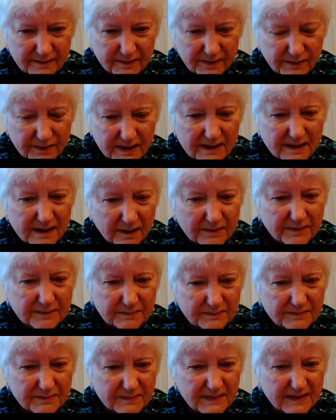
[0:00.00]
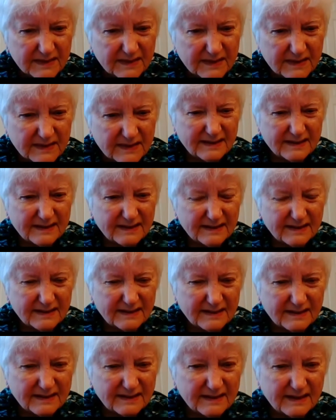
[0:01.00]
What would you say is the most important
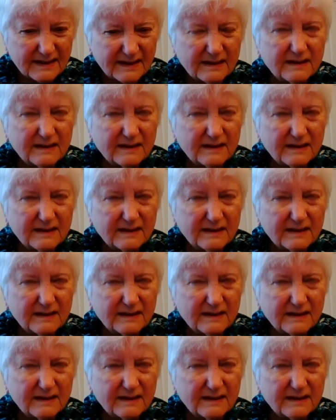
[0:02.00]
aspect